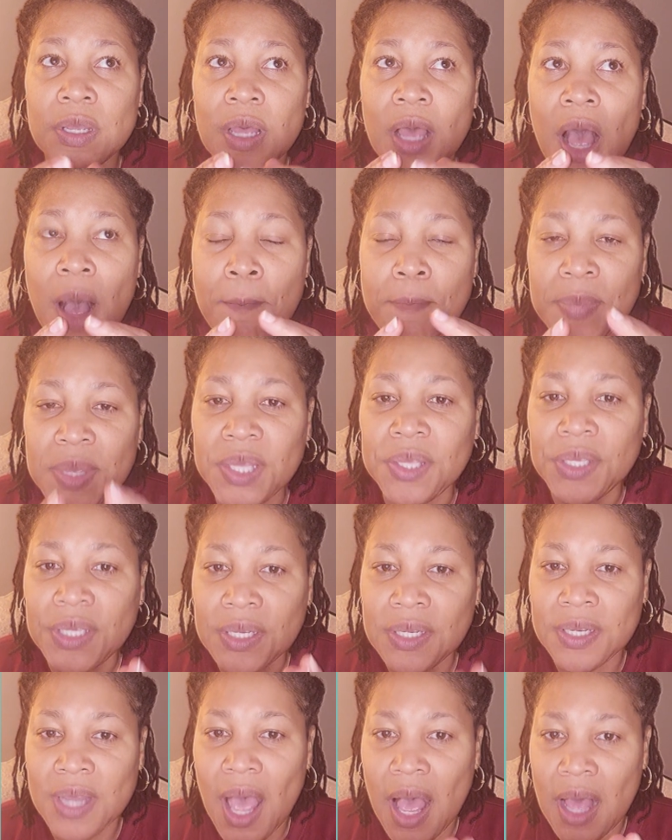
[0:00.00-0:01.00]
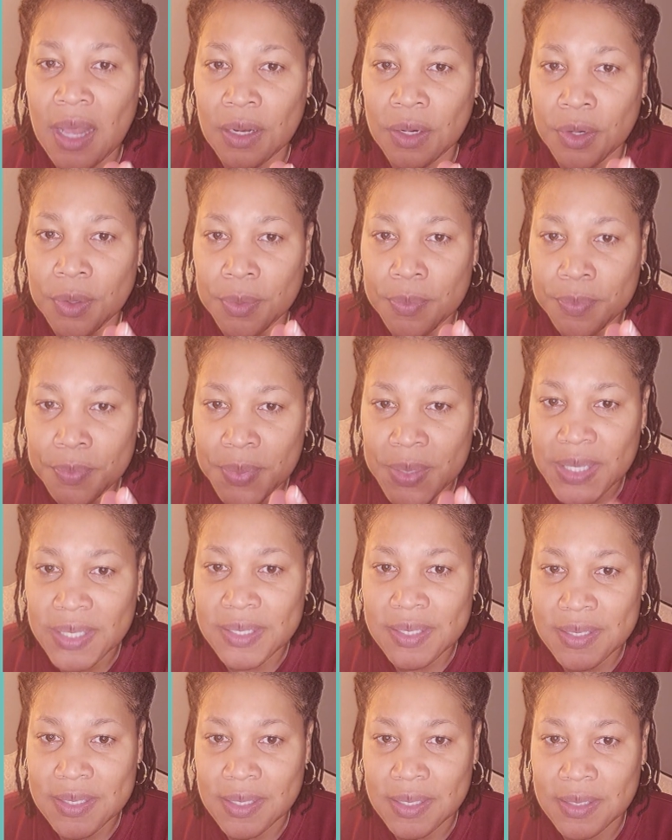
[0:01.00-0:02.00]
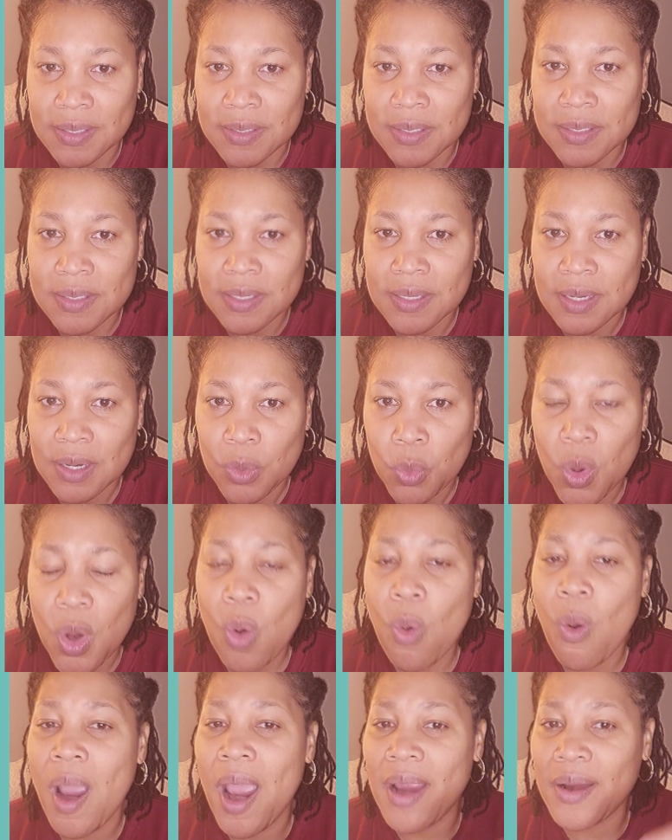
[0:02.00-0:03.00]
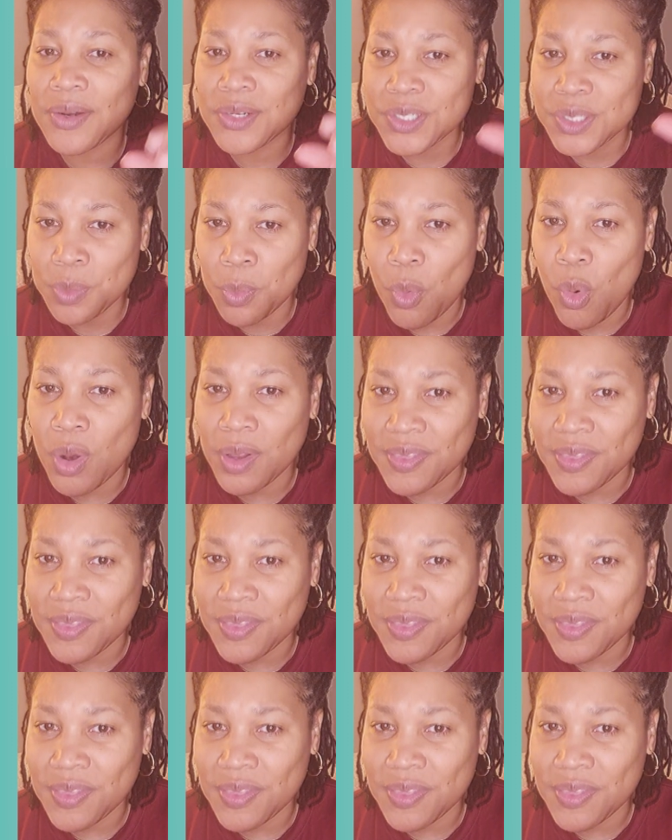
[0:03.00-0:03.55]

$1 million business requires more